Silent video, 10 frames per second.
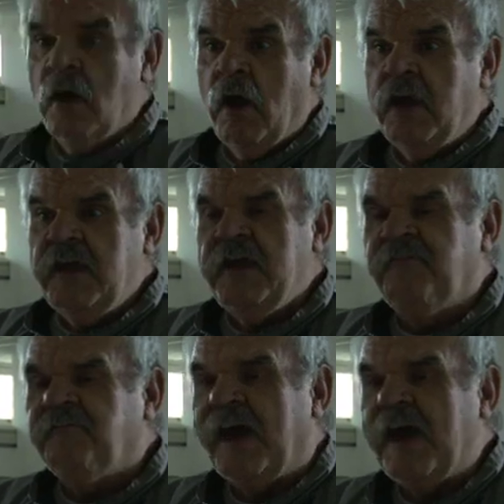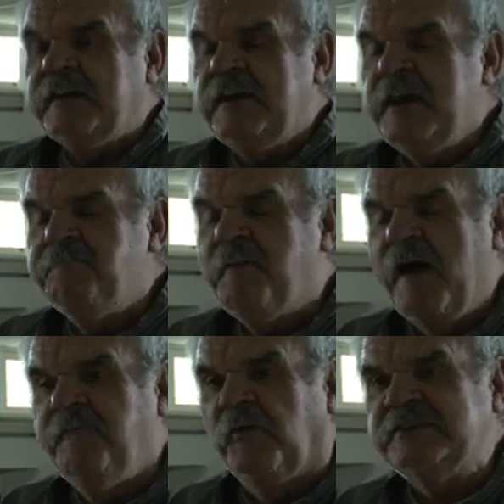encouraged and build
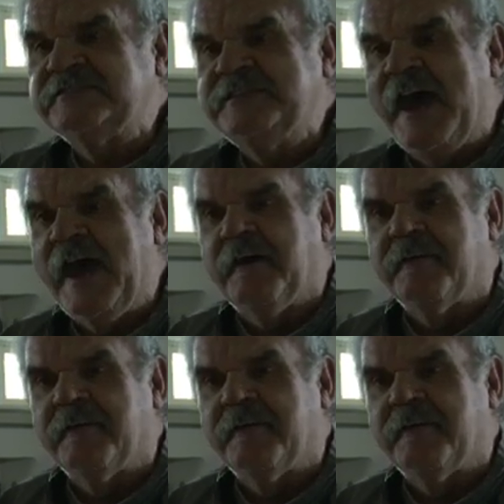self-esteem and